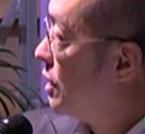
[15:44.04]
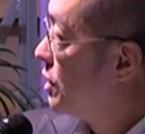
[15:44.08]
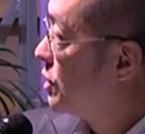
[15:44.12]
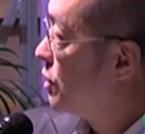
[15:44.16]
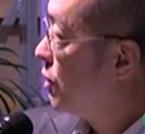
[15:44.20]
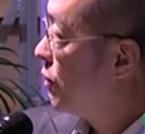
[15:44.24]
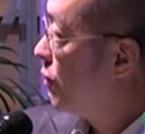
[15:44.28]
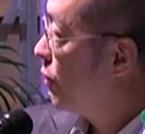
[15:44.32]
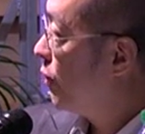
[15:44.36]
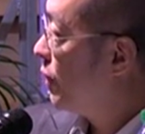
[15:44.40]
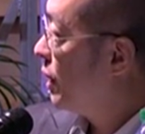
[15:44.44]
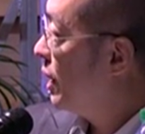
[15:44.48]

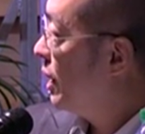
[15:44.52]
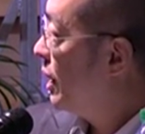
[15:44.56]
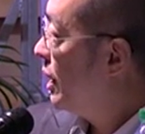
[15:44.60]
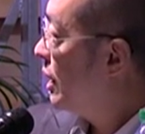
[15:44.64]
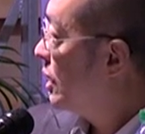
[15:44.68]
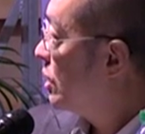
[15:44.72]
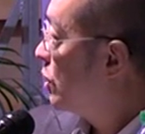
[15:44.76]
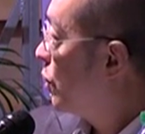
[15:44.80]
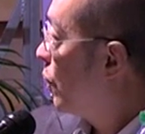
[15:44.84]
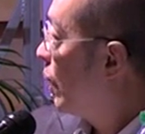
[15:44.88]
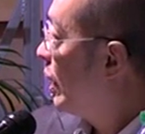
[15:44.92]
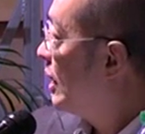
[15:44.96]
So for the
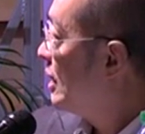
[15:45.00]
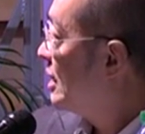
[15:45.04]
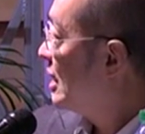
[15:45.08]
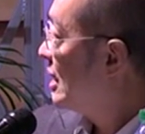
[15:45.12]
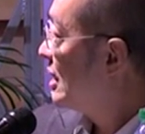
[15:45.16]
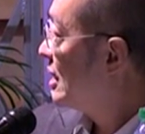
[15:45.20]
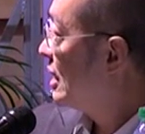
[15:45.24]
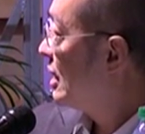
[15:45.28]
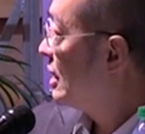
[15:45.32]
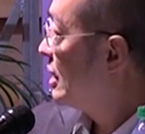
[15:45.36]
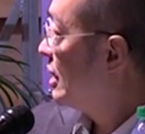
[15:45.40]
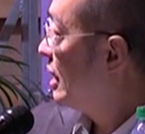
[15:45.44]
years
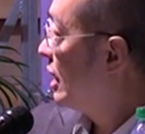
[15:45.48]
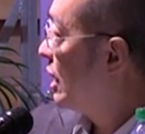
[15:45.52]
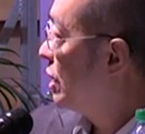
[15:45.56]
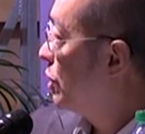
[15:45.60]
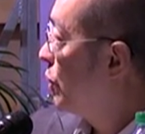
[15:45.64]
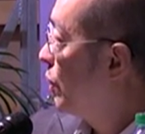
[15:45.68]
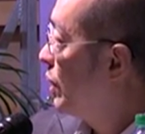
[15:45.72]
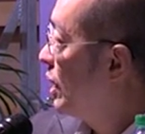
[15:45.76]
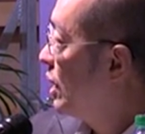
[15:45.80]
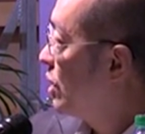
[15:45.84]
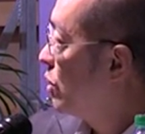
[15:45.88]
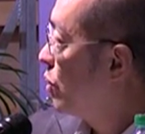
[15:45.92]
2013
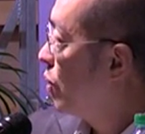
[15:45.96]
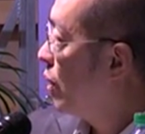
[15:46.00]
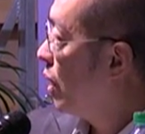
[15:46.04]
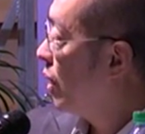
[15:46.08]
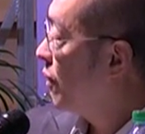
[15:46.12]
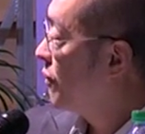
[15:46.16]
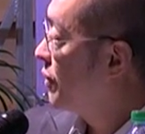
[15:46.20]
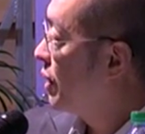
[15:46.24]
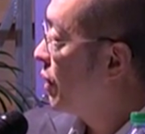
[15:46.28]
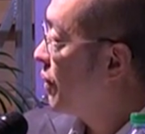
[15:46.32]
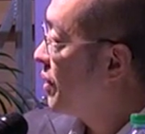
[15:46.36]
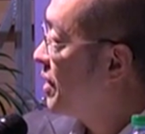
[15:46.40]
and
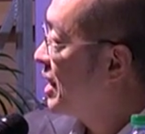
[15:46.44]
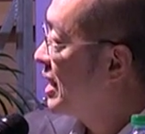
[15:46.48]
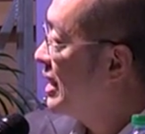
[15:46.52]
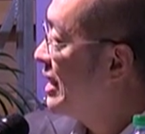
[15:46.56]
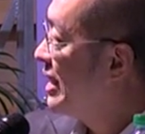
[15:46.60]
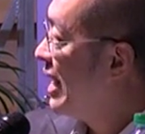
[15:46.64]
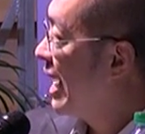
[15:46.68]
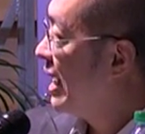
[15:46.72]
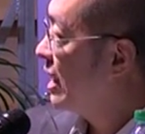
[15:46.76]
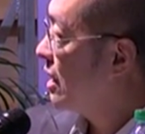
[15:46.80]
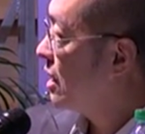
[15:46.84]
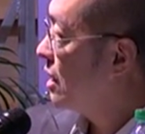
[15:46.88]
2012, there was
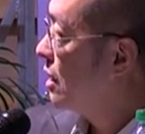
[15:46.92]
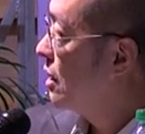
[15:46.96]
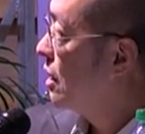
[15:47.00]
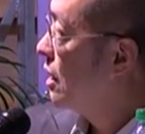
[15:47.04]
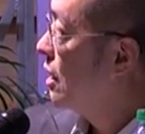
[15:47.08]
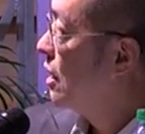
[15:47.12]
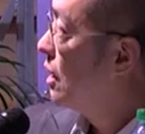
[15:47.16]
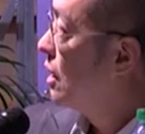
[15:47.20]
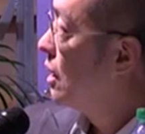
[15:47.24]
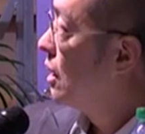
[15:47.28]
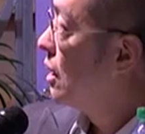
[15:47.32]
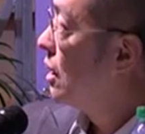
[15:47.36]
a net
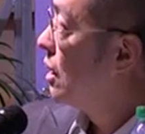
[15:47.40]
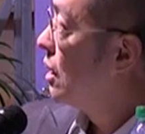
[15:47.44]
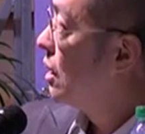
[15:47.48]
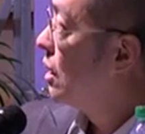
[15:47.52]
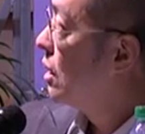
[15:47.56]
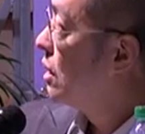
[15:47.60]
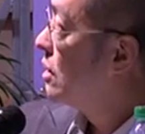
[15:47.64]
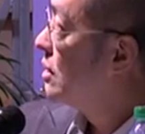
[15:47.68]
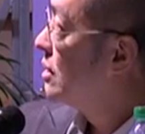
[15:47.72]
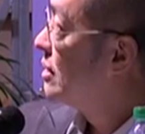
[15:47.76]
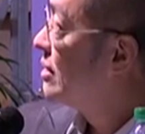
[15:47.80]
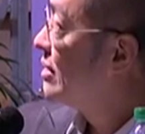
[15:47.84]

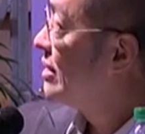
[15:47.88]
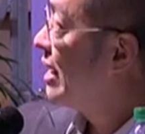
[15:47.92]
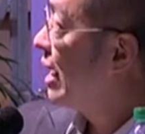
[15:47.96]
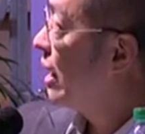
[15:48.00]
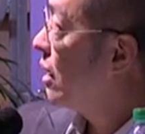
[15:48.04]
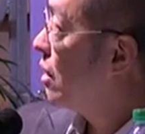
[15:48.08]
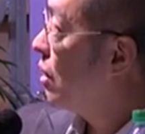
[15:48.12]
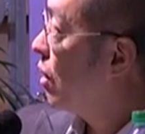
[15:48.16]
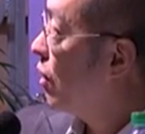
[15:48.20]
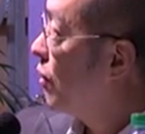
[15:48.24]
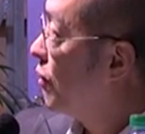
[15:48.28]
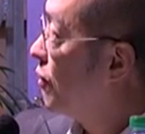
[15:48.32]

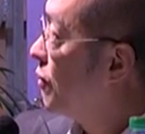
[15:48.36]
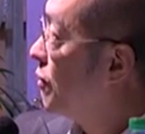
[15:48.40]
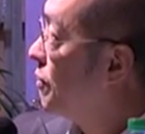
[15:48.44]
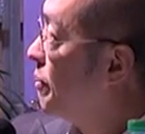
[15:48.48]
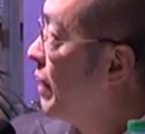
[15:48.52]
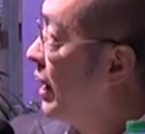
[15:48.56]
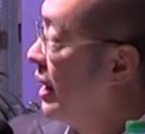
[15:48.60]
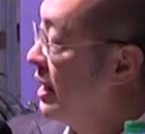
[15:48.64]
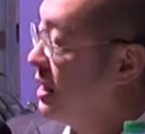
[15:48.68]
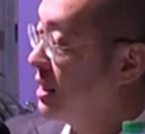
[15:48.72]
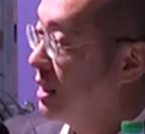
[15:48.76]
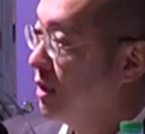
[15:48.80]

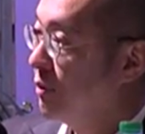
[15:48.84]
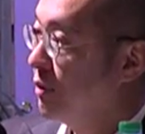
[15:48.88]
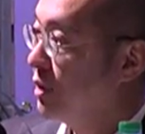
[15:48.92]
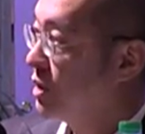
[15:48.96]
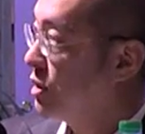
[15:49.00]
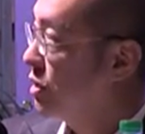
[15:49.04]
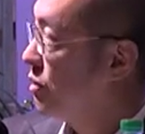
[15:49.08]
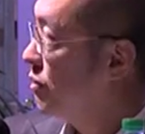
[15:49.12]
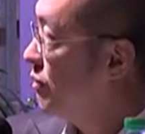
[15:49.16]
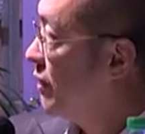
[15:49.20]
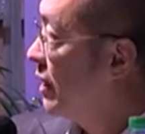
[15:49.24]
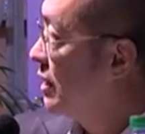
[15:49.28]
sell-off by
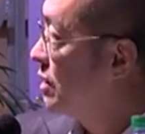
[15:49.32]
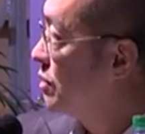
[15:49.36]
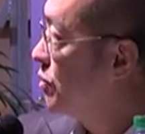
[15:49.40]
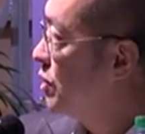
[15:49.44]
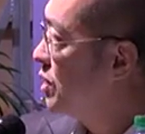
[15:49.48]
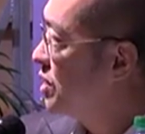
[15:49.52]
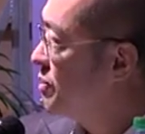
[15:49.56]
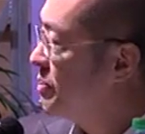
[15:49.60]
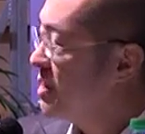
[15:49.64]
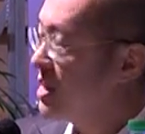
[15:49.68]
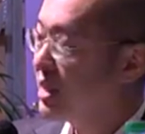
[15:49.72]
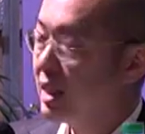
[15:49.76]
inter-regional funds,
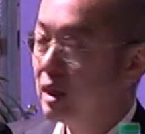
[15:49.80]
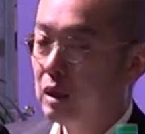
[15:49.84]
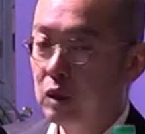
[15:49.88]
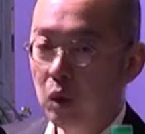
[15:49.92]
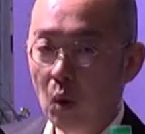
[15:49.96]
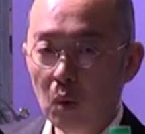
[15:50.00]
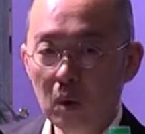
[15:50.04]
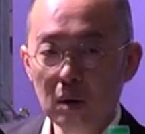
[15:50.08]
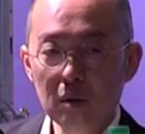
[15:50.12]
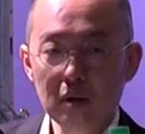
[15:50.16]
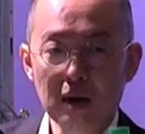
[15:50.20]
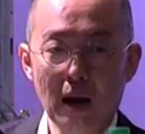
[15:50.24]
which means the
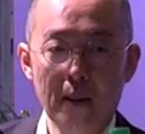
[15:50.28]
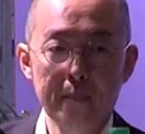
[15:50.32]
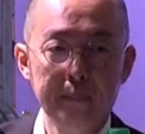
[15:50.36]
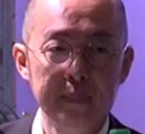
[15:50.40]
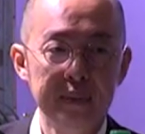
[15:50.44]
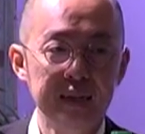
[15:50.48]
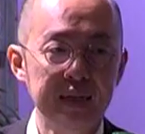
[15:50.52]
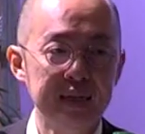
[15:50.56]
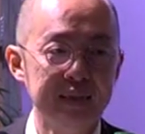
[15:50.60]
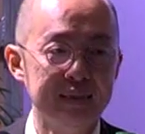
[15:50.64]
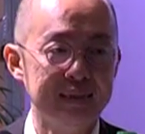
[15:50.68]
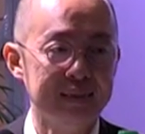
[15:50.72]
local
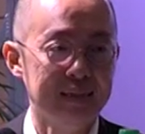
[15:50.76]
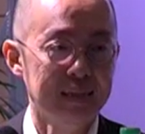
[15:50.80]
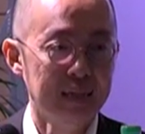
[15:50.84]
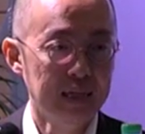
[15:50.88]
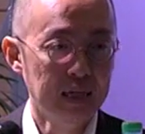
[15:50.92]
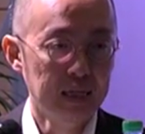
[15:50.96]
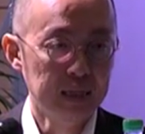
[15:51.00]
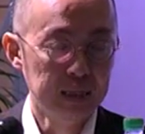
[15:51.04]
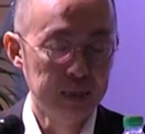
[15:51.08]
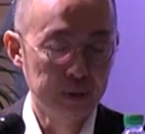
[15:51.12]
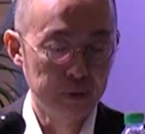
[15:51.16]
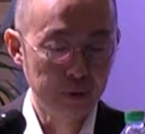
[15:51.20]
companies
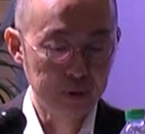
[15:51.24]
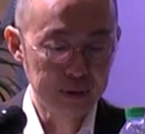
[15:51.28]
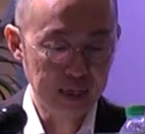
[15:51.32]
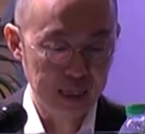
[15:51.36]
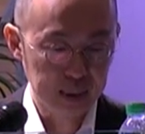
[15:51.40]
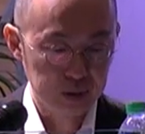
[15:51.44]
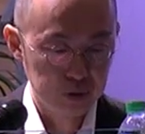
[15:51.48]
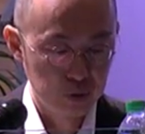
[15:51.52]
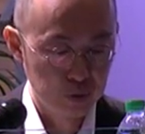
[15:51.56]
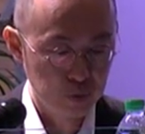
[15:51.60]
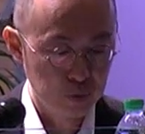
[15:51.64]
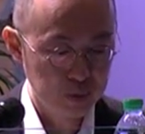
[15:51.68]
during
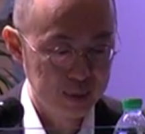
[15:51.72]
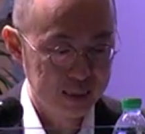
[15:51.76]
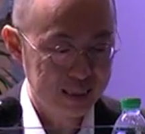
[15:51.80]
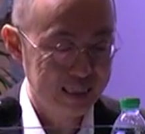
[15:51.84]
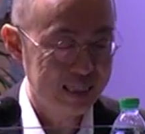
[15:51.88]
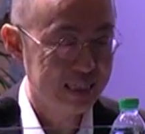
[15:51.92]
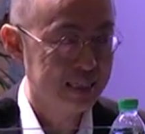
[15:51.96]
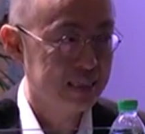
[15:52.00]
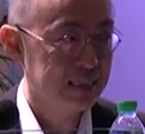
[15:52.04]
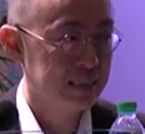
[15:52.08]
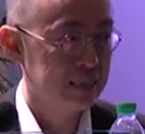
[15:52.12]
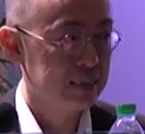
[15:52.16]
the 2
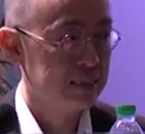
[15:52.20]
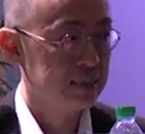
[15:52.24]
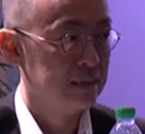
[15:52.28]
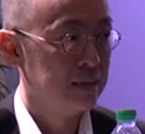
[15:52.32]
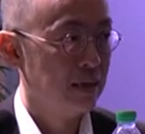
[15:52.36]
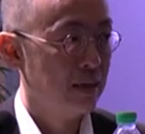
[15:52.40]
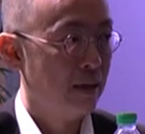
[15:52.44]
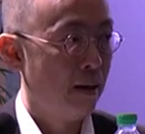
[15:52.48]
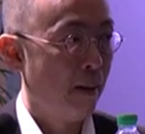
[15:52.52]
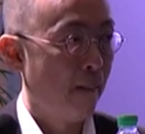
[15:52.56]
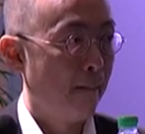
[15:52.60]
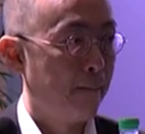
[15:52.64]
years
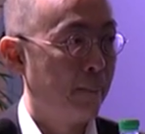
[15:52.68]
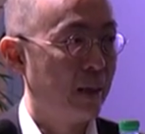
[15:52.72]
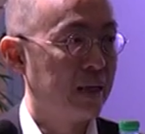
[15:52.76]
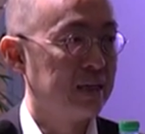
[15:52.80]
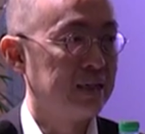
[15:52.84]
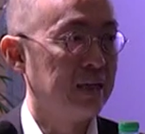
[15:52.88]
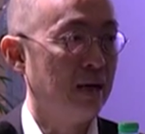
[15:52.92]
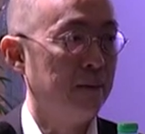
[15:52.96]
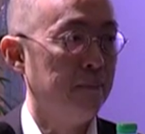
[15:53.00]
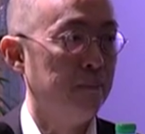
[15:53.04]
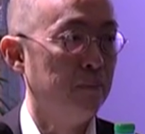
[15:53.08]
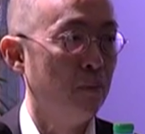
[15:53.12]

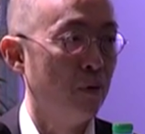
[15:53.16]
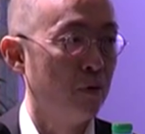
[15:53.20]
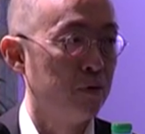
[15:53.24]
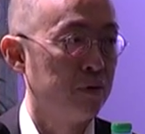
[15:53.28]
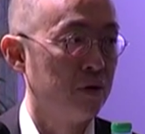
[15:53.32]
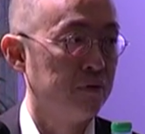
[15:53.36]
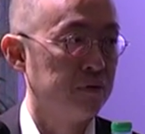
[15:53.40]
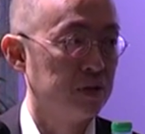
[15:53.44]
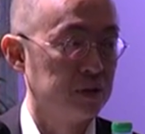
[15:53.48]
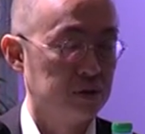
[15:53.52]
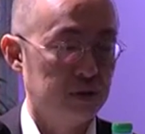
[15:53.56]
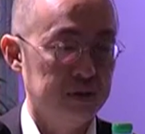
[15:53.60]
picked up
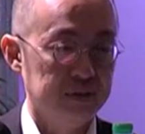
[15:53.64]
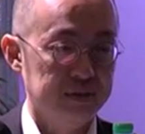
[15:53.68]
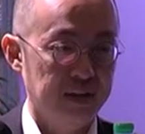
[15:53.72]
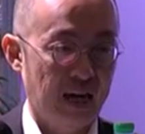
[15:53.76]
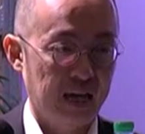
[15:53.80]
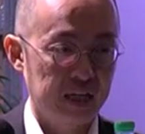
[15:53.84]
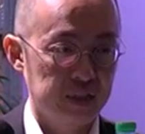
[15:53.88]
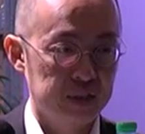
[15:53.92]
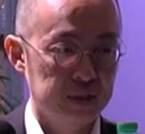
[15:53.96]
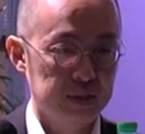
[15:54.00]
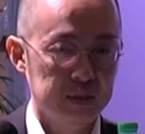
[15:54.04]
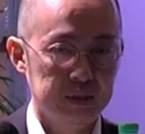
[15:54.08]
most of the
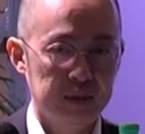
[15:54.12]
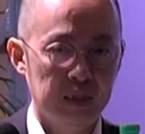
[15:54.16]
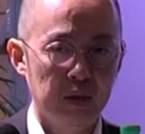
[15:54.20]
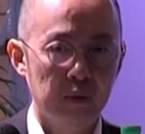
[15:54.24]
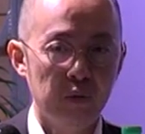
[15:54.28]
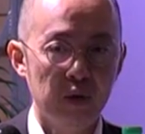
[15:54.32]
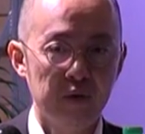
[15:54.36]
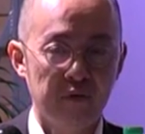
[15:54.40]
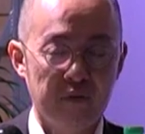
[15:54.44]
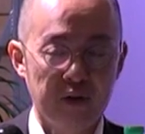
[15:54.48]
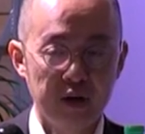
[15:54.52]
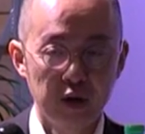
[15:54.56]
transactions. They
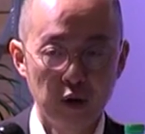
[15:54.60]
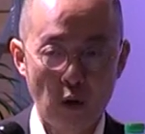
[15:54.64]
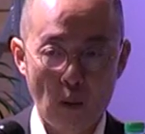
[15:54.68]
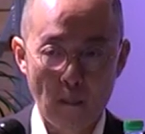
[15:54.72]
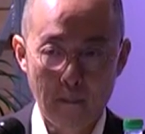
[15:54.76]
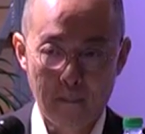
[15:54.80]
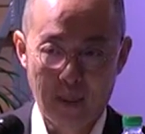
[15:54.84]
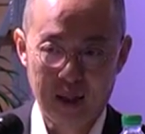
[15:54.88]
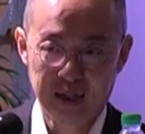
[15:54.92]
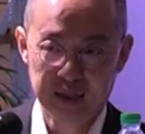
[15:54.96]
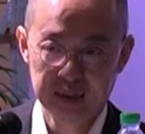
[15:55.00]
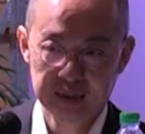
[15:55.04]
were very
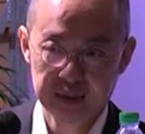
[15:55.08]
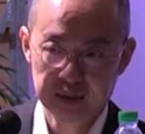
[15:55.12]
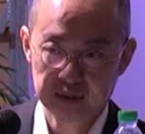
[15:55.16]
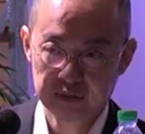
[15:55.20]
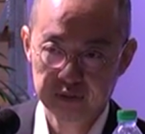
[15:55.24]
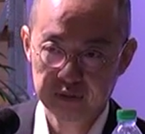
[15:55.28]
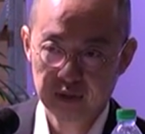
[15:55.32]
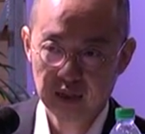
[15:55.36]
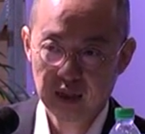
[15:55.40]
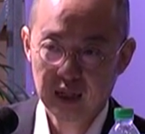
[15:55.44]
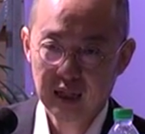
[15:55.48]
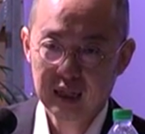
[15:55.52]

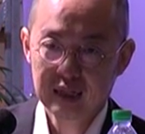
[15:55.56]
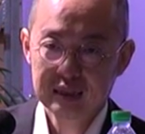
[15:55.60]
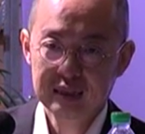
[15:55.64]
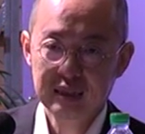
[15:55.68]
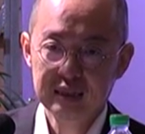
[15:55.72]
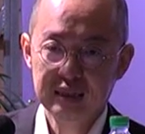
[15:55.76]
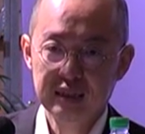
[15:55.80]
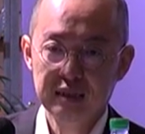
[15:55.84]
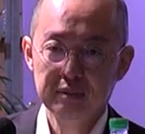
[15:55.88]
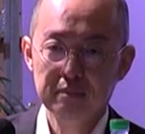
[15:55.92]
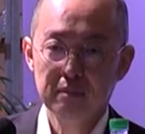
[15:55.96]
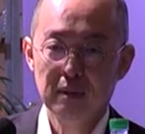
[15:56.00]
competitive.
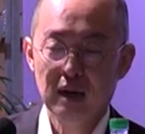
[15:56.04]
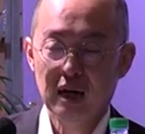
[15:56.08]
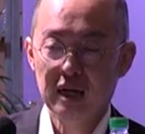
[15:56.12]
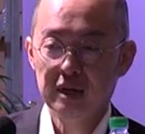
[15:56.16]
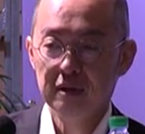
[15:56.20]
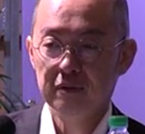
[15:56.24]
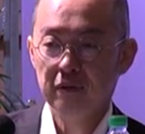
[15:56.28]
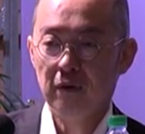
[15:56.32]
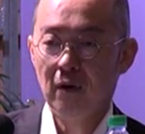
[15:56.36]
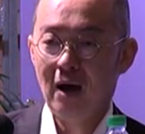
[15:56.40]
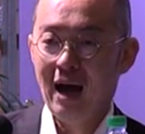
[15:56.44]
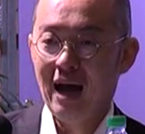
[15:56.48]
The
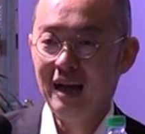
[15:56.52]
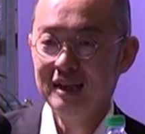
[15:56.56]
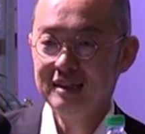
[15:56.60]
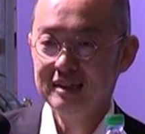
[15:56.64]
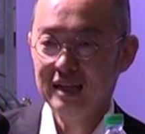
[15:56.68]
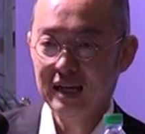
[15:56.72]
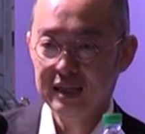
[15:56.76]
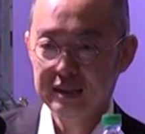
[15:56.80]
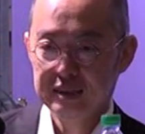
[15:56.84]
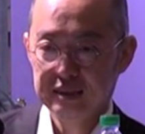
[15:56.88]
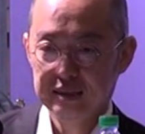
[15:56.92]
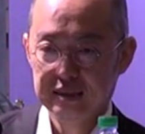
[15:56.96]
demand for
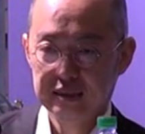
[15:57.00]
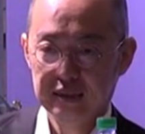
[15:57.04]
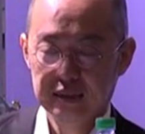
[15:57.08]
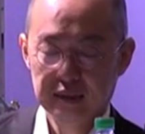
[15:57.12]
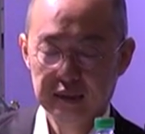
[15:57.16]
assets